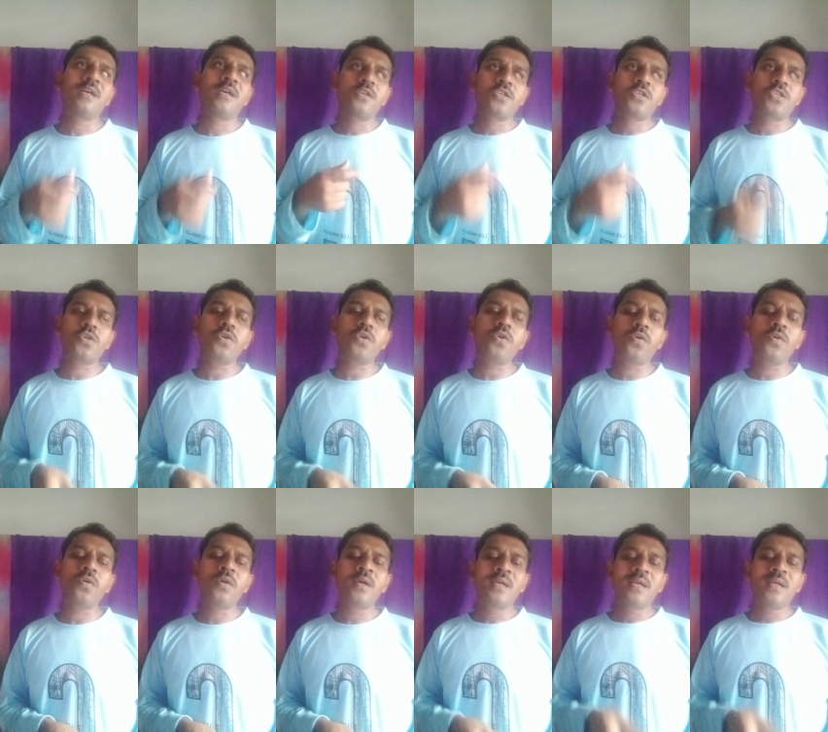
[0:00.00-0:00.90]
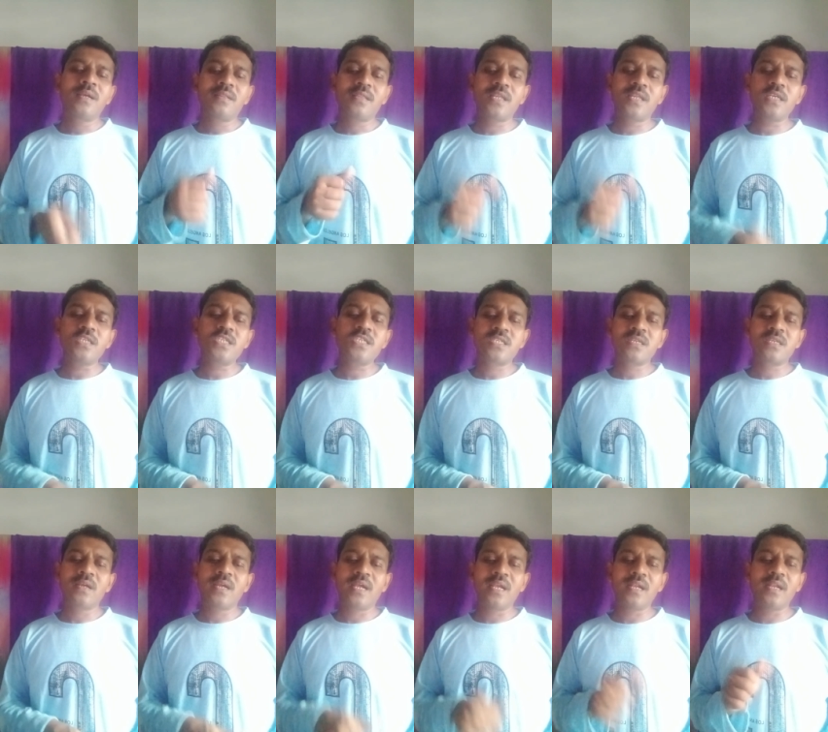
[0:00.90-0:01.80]
So
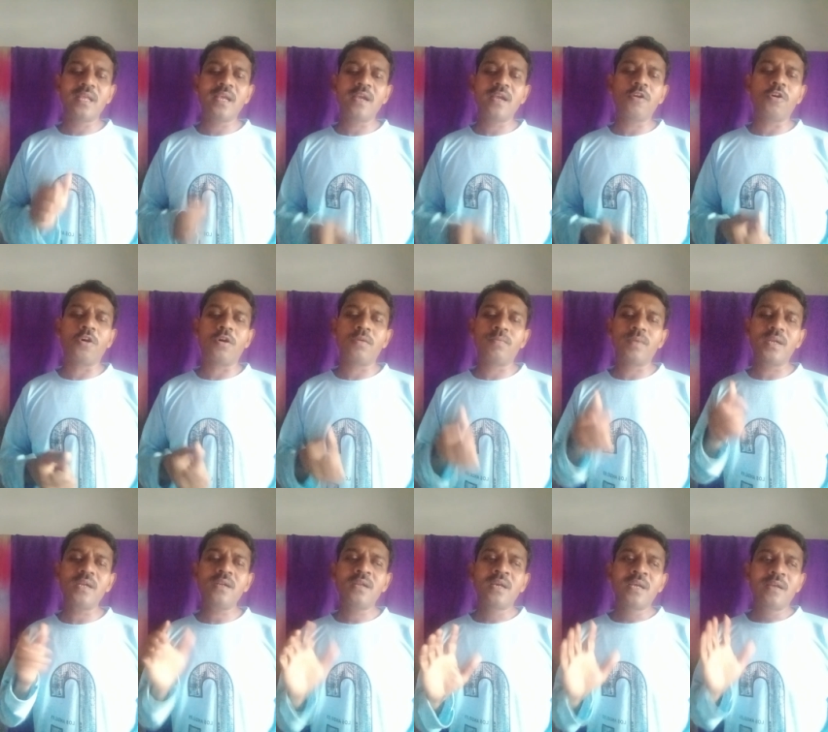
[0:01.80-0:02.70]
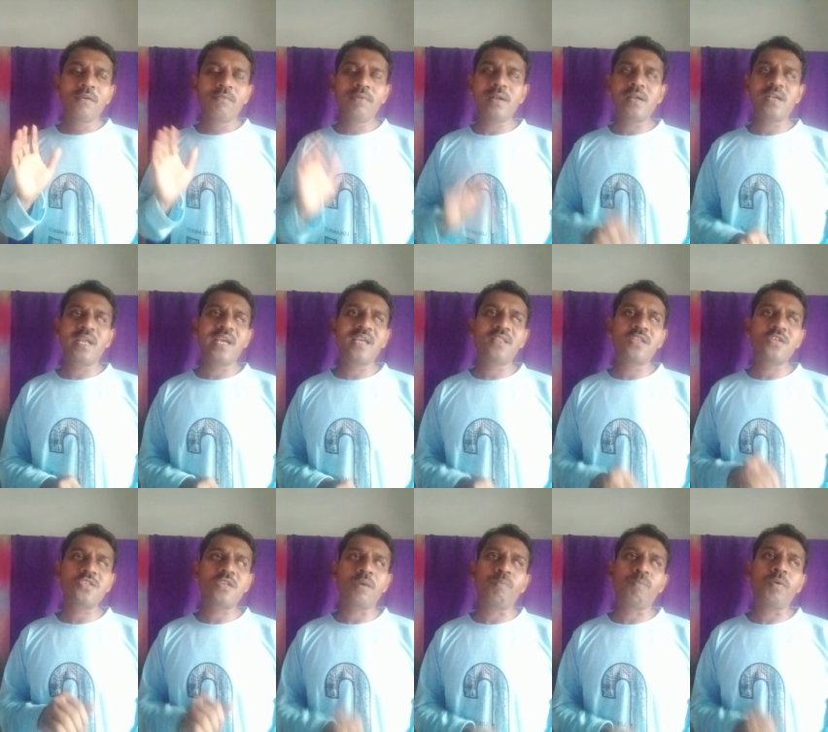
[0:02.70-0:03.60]
this NDA government will take the
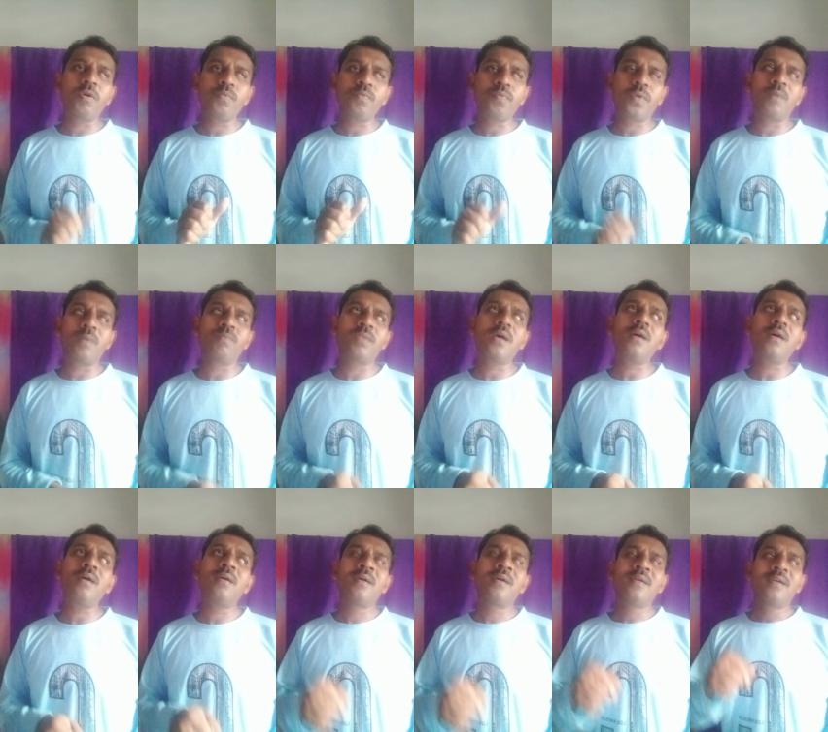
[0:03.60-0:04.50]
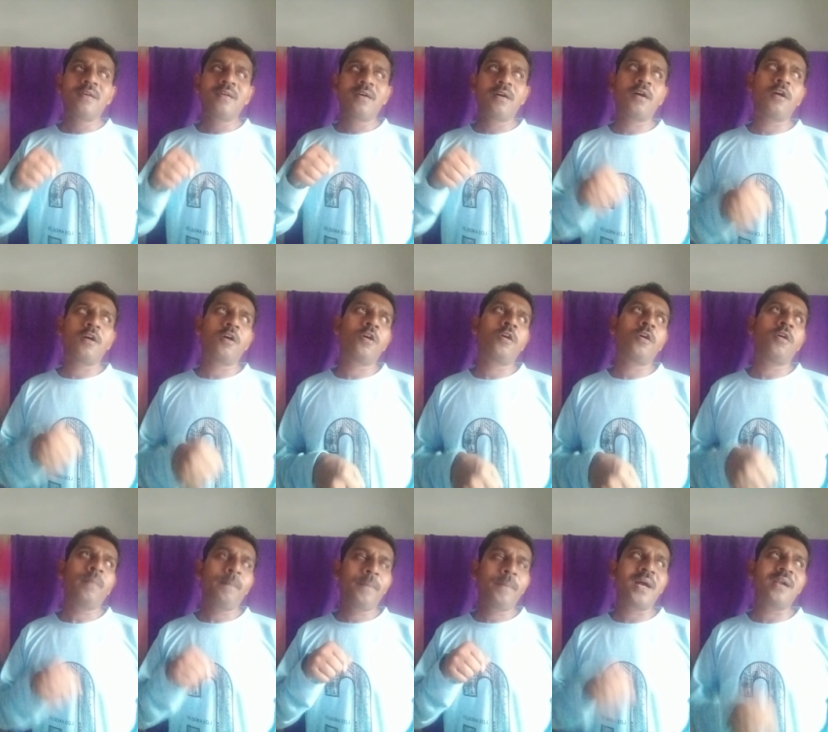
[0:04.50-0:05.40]
support from the
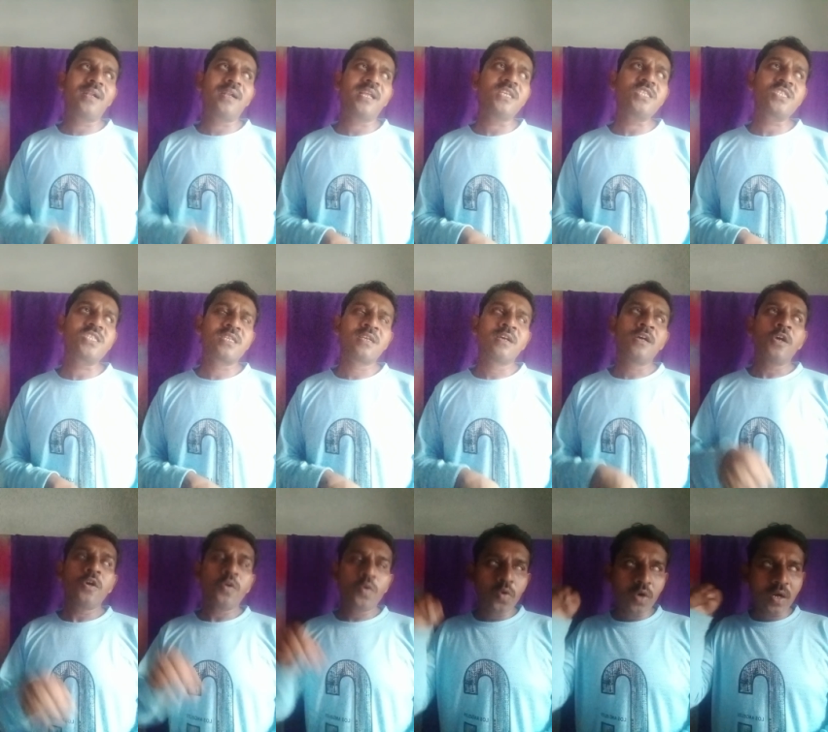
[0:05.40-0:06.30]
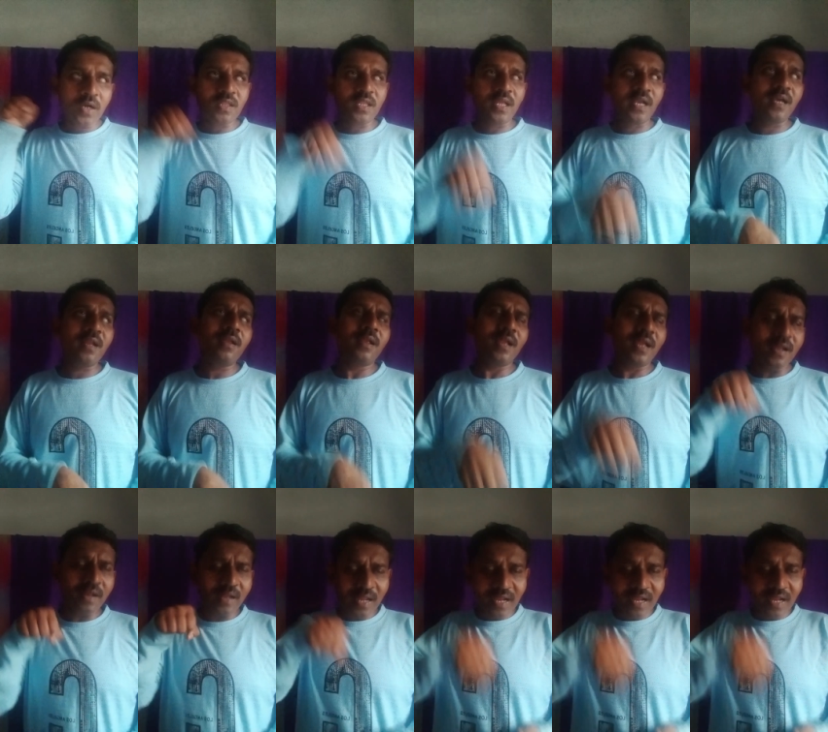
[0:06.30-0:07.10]
parties who are there in